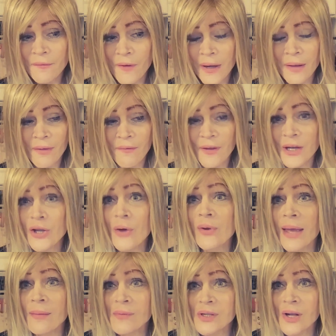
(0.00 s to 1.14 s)
front of the video
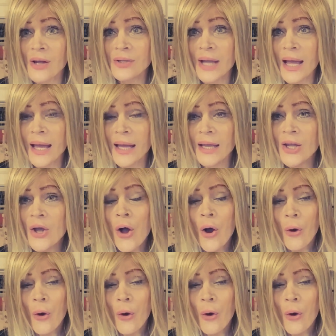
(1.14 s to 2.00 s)
games all day?